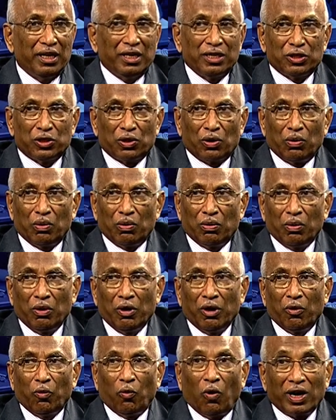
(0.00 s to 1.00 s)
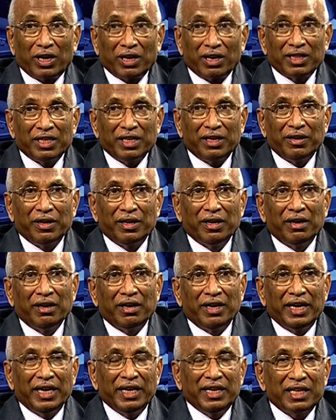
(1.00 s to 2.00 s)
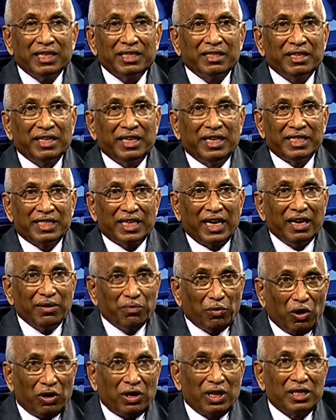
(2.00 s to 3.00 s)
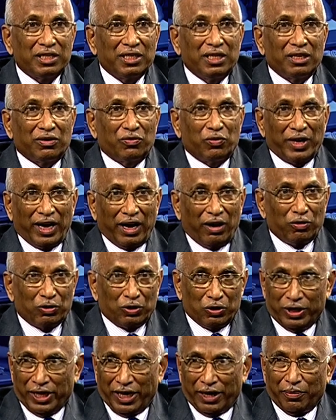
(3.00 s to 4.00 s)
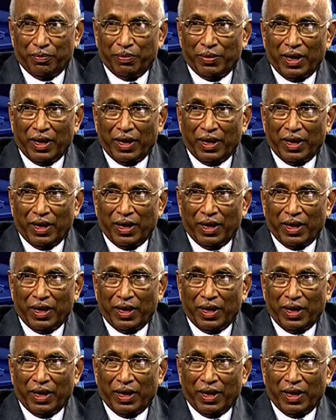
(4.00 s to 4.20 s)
So, what are the industry design models that we have today?